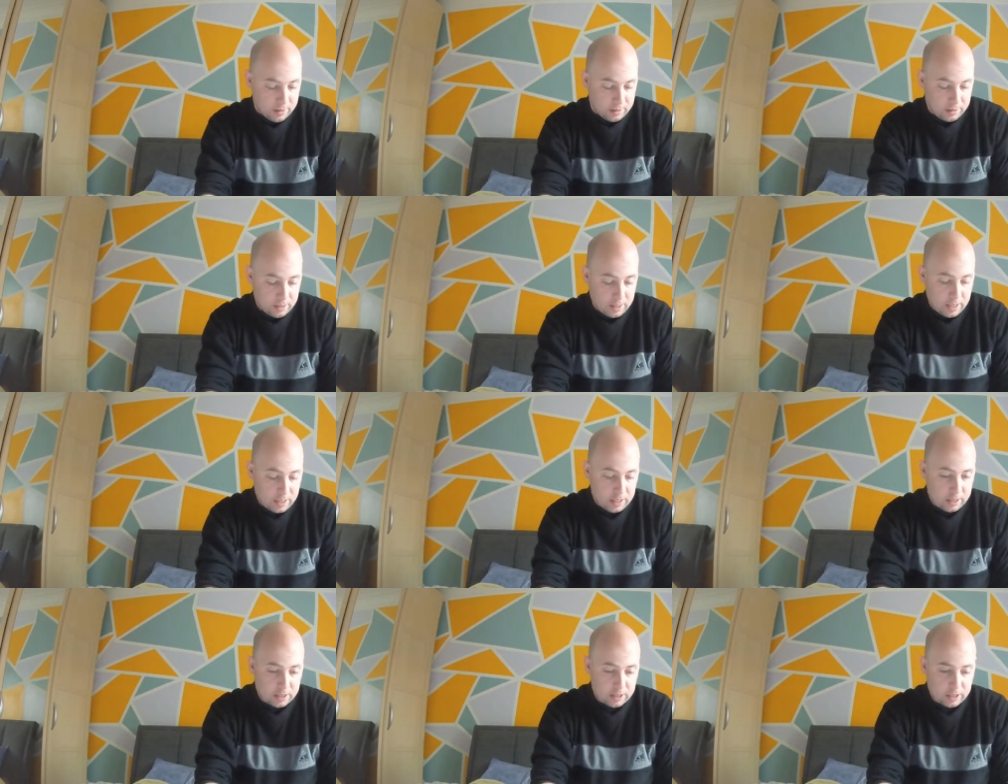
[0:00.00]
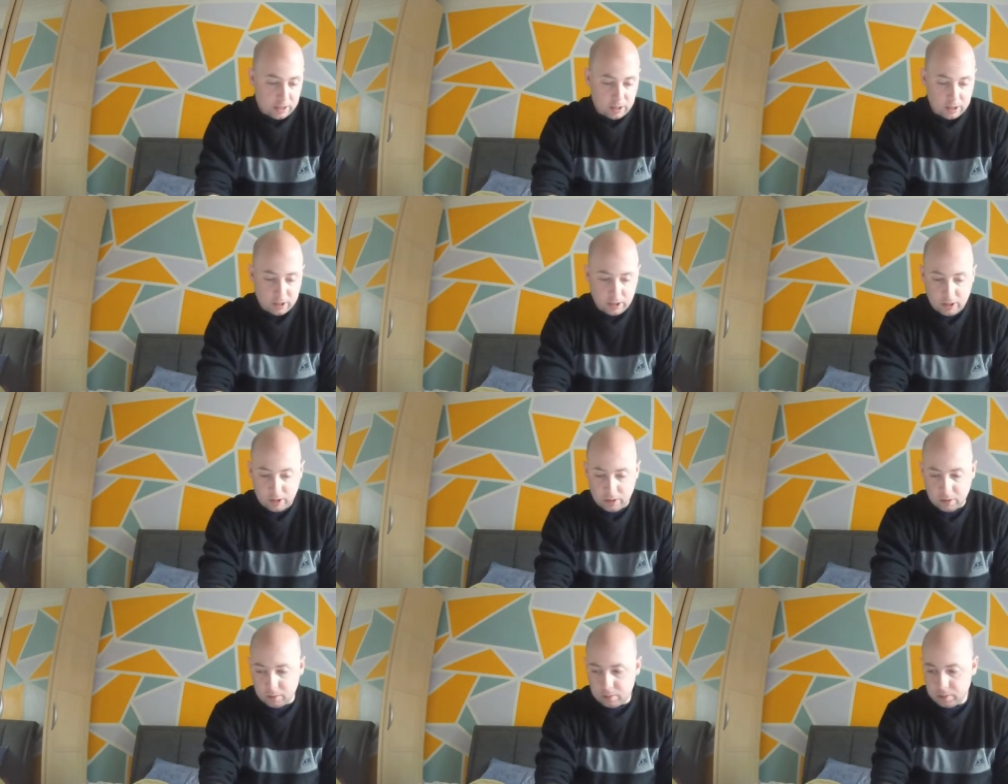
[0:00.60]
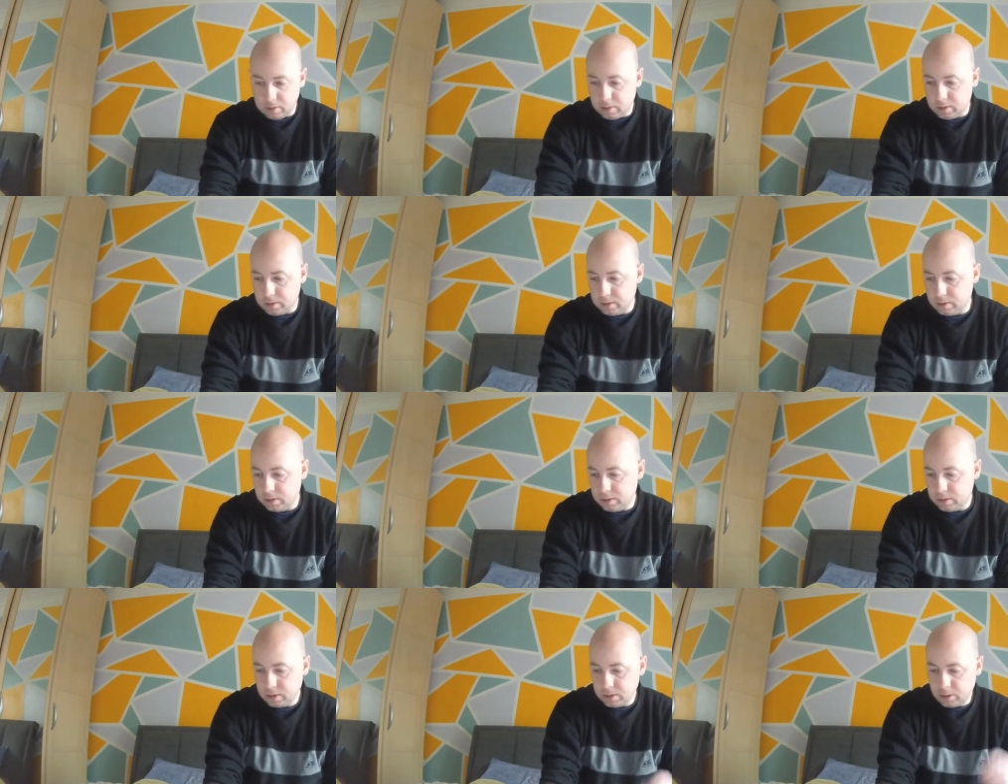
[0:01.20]
yeah, it's a nice little
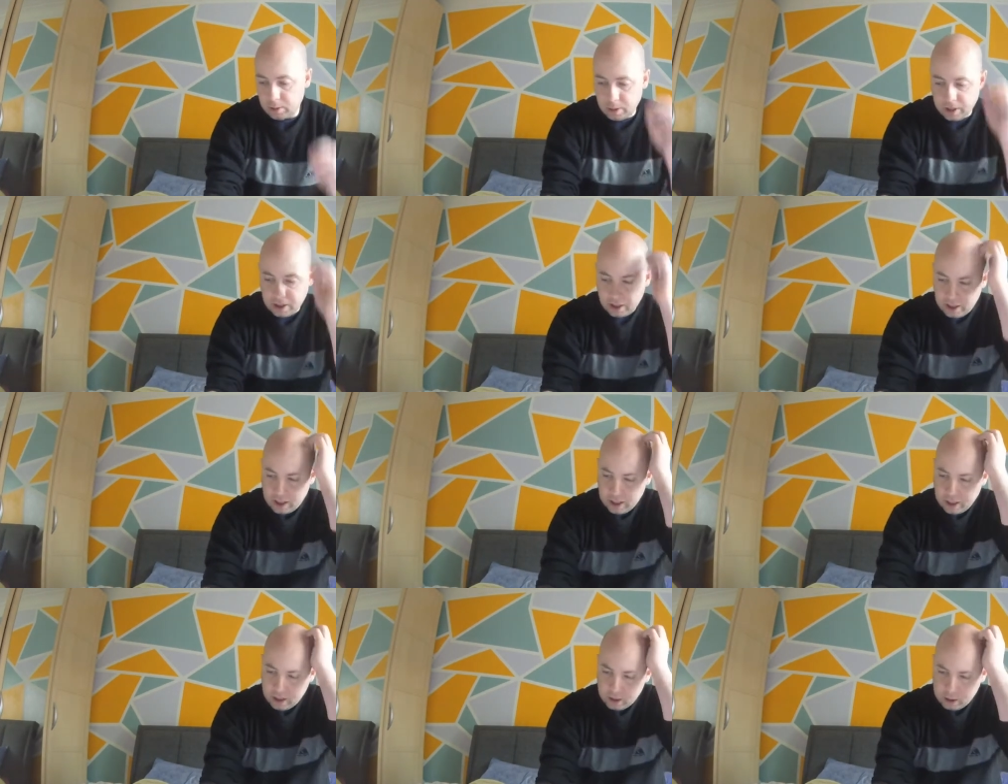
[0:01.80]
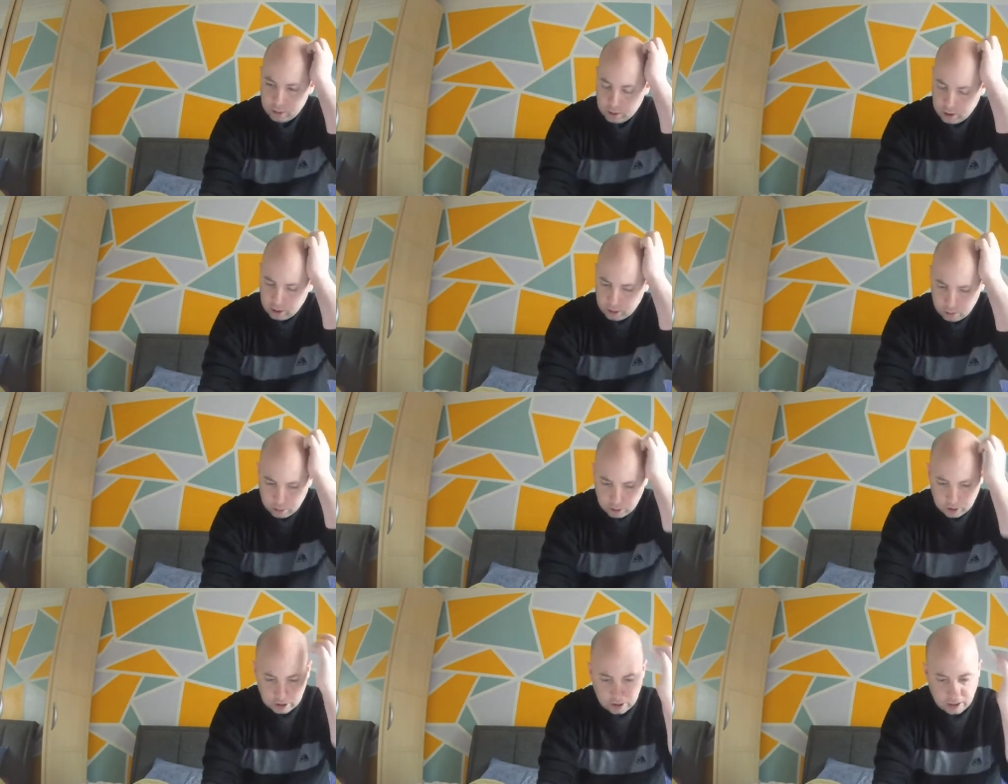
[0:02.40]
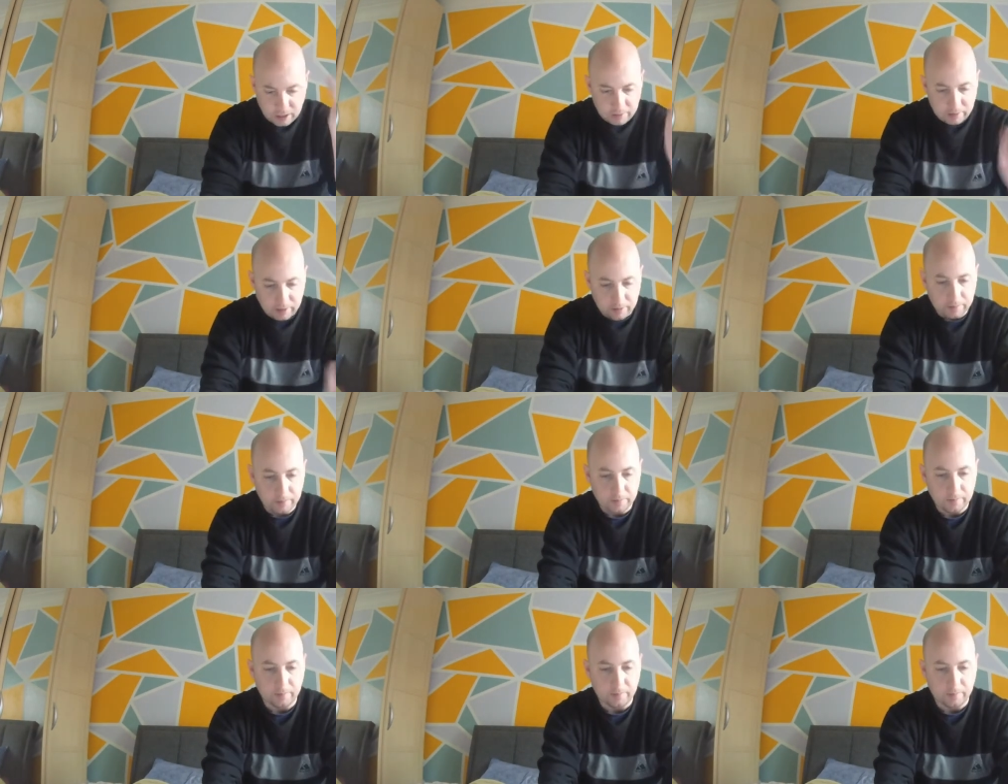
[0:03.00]
quick kit, I suppose, to put together.